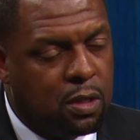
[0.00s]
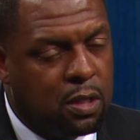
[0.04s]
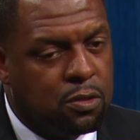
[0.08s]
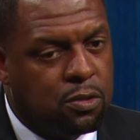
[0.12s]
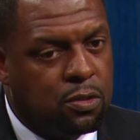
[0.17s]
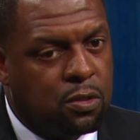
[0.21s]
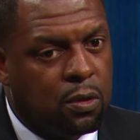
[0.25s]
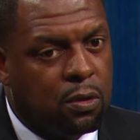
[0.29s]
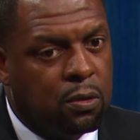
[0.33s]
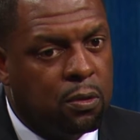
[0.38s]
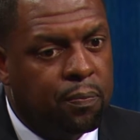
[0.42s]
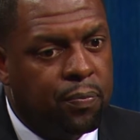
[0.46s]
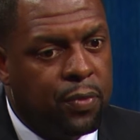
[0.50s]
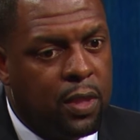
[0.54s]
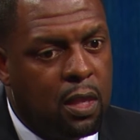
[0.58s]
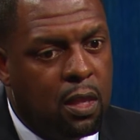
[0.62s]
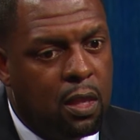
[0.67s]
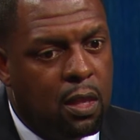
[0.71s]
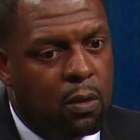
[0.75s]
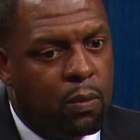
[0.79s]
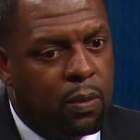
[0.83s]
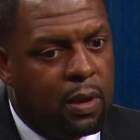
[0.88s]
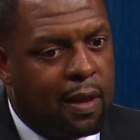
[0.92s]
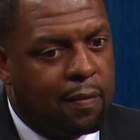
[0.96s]
And so
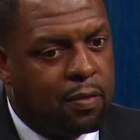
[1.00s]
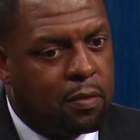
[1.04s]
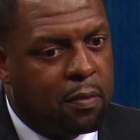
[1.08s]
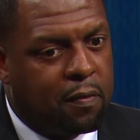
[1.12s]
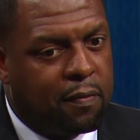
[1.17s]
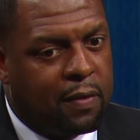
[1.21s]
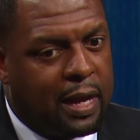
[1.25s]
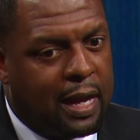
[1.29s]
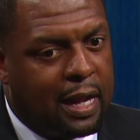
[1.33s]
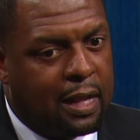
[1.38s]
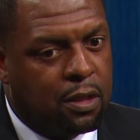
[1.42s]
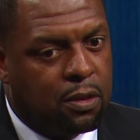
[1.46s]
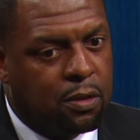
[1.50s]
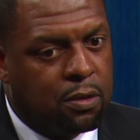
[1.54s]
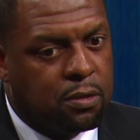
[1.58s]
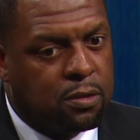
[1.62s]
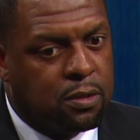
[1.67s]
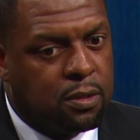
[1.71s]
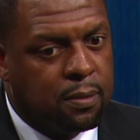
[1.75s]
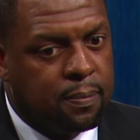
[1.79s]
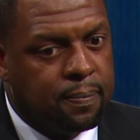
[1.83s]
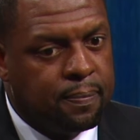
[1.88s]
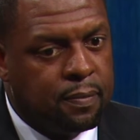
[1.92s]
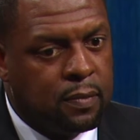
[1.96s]
we have to provide
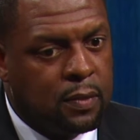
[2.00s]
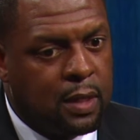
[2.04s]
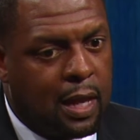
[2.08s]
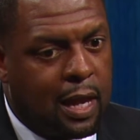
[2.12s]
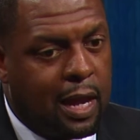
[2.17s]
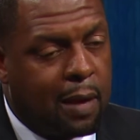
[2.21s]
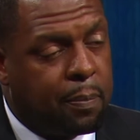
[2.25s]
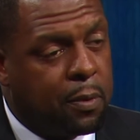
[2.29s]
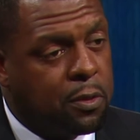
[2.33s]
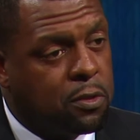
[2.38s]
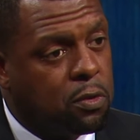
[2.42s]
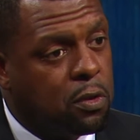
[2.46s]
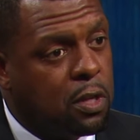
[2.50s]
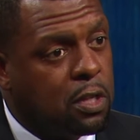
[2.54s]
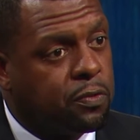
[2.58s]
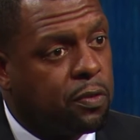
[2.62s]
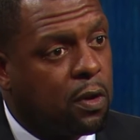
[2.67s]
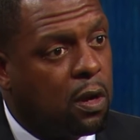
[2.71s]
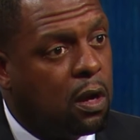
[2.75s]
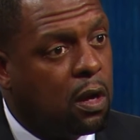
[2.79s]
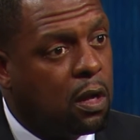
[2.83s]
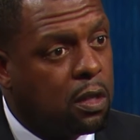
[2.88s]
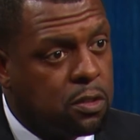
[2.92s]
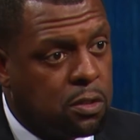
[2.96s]
those opportunities
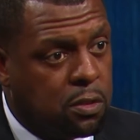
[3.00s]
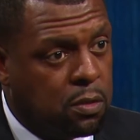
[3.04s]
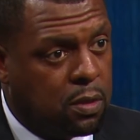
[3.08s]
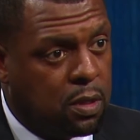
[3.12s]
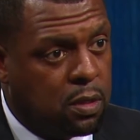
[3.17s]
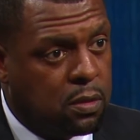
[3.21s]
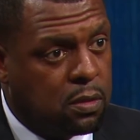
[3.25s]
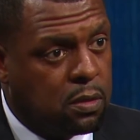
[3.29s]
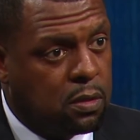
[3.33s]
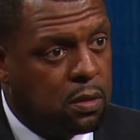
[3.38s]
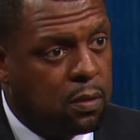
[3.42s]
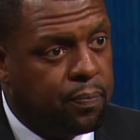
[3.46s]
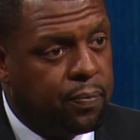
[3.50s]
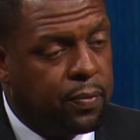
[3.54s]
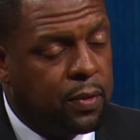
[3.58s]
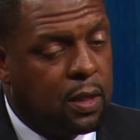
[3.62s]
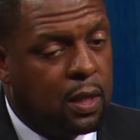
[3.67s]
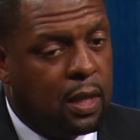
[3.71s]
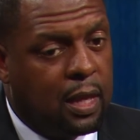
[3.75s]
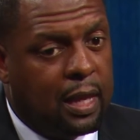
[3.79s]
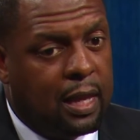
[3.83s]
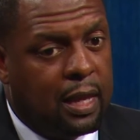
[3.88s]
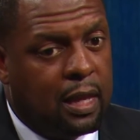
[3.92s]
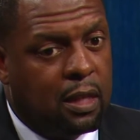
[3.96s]
for all students.
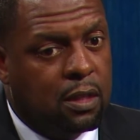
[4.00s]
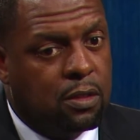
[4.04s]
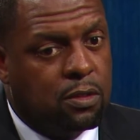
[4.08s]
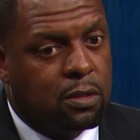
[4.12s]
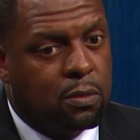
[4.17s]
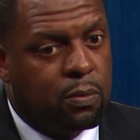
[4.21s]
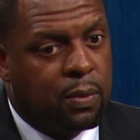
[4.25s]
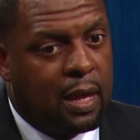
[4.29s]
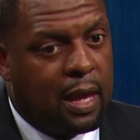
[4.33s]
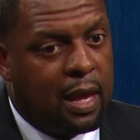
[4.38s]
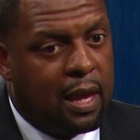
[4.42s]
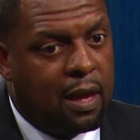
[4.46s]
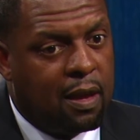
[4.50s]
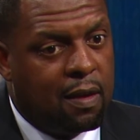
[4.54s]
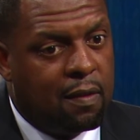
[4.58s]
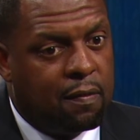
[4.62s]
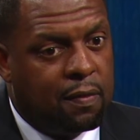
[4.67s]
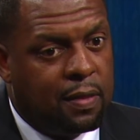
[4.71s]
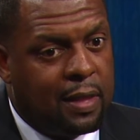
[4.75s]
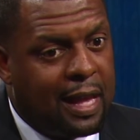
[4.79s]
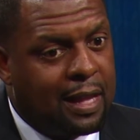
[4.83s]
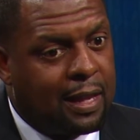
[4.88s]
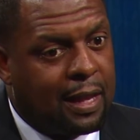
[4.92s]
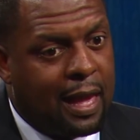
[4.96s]
And so we
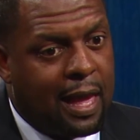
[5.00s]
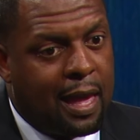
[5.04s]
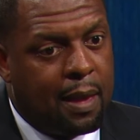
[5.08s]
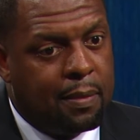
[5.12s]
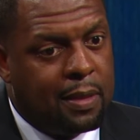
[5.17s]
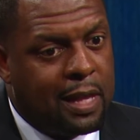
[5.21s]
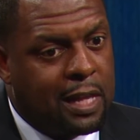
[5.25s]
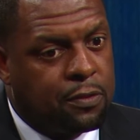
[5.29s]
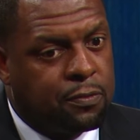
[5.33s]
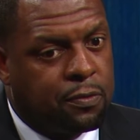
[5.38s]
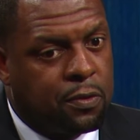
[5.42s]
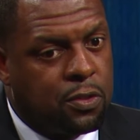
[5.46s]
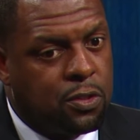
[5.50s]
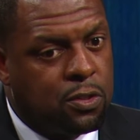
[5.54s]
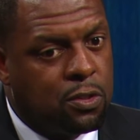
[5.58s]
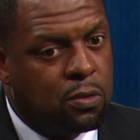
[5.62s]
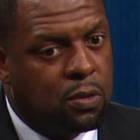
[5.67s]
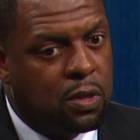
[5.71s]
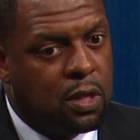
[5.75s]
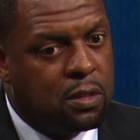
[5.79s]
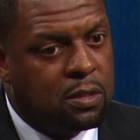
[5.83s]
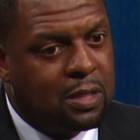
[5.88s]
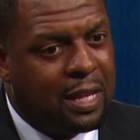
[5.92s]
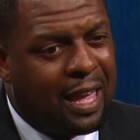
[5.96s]
have that, that's for
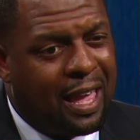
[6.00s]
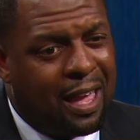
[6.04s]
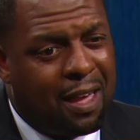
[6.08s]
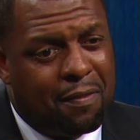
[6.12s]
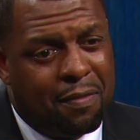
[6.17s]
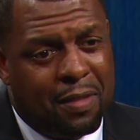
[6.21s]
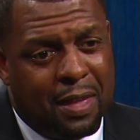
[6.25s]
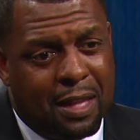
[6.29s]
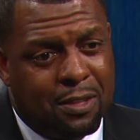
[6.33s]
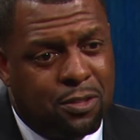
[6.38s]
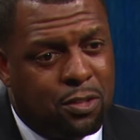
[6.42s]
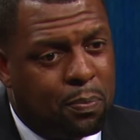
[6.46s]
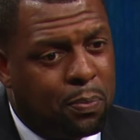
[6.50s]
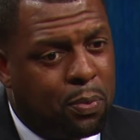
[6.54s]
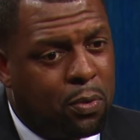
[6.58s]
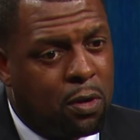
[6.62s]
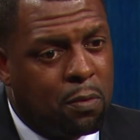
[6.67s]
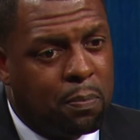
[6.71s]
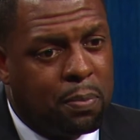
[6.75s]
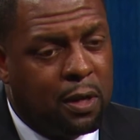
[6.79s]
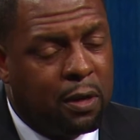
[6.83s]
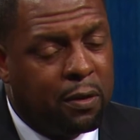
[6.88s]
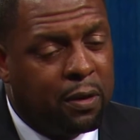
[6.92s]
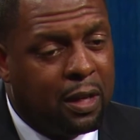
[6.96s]
students. They have that
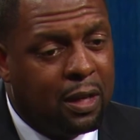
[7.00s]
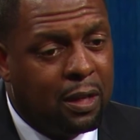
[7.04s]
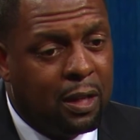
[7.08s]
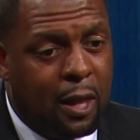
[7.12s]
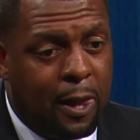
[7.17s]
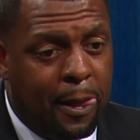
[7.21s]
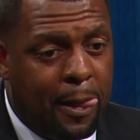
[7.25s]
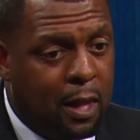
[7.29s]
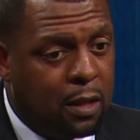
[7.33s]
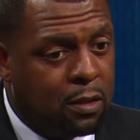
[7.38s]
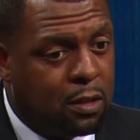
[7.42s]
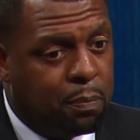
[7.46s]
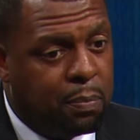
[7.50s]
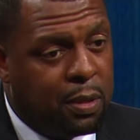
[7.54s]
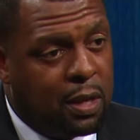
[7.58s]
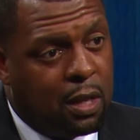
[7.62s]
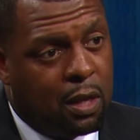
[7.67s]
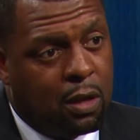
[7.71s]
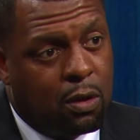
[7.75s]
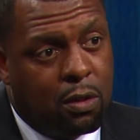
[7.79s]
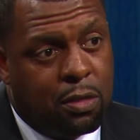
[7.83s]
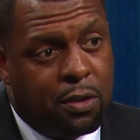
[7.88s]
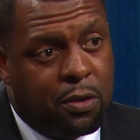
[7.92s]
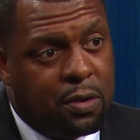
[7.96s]
support period
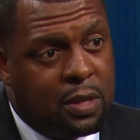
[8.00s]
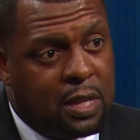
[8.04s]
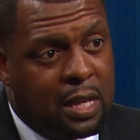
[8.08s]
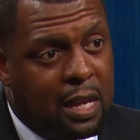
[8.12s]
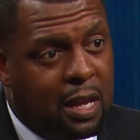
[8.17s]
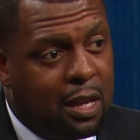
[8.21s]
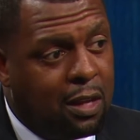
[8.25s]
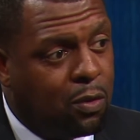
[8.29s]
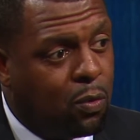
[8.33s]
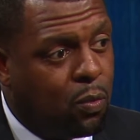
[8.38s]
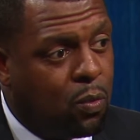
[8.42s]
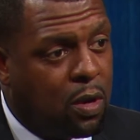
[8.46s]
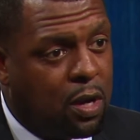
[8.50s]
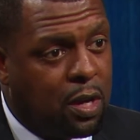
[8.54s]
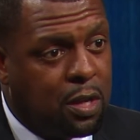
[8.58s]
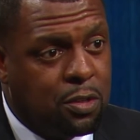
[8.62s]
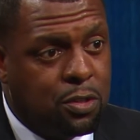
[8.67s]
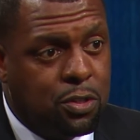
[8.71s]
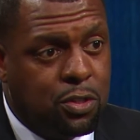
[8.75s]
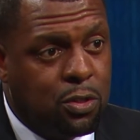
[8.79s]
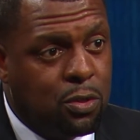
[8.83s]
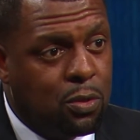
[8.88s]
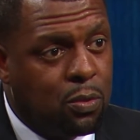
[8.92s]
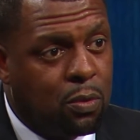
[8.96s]
depending on their need,
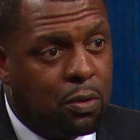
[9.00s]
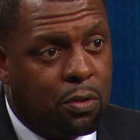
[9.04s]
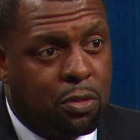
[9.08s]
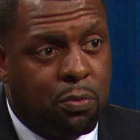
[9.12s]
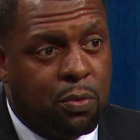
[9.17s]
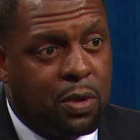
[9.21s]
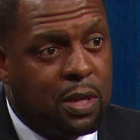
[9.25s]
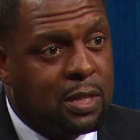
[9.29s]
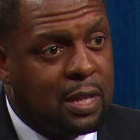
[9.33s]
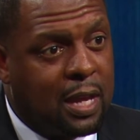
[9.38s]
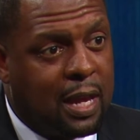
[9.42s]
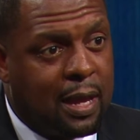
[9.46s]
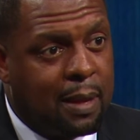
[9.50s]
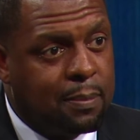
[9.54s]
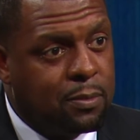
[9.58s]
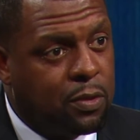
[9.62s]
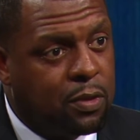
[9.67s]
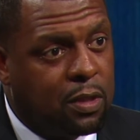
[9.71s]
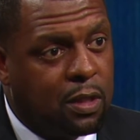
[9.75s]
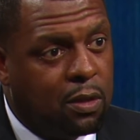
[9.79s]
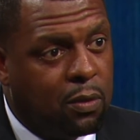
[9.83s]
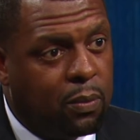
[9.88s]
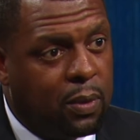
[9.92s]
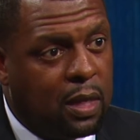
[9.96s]
one, two, or three times
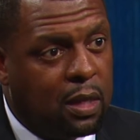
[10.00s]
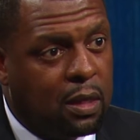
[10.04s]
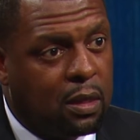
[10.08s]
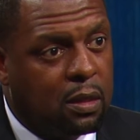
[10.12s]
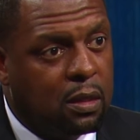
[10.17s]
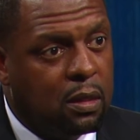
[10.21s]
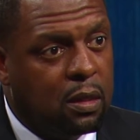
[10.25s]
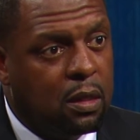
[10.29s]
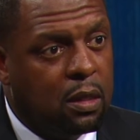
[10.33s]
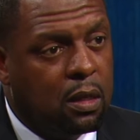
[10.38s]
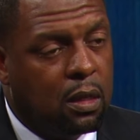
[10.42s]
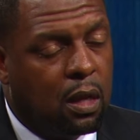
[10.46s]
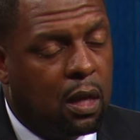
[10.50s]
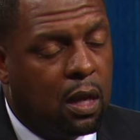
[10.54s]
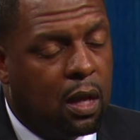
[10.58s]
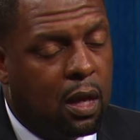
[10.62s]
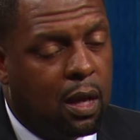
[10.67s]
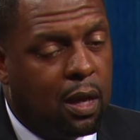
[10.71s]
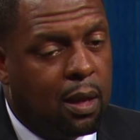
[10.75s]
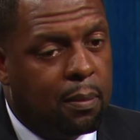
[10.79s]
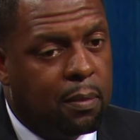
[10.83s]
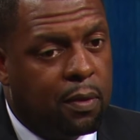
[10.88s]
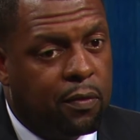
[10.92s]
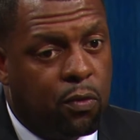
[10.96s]
within a week,
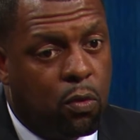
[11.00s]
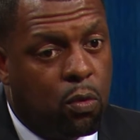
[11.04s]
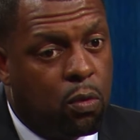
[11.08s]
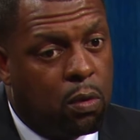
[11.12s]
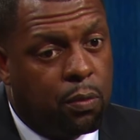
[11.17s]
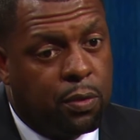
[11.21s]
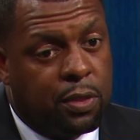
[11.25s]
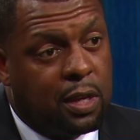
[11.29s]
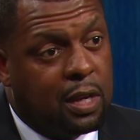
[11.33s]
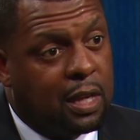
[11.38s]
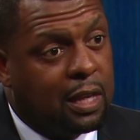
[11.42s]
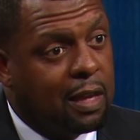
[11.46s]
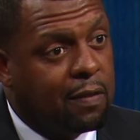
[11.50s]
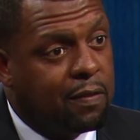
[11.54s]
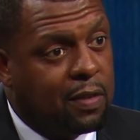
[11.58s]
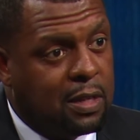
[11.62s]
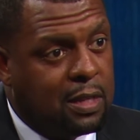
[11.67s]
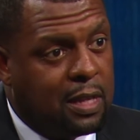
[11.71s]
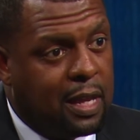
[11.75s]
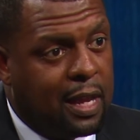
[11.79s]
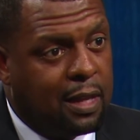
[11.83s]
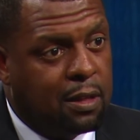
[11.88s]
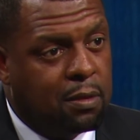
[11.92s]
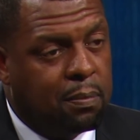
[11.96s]
um, or within a
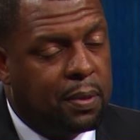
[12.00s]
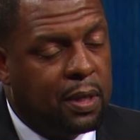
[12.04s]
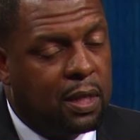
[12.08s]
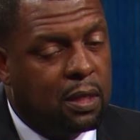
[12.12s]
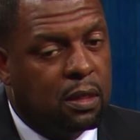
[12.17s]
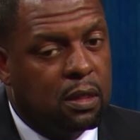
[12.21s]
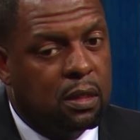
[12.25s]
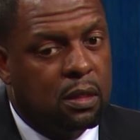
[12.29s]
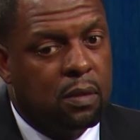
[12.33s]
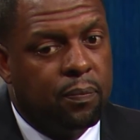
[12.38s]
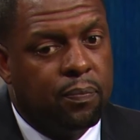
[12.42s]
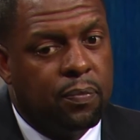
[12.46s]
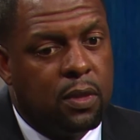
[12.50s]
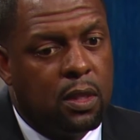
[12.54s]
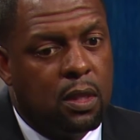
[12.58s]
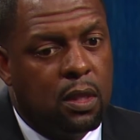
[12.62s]
given day, depending.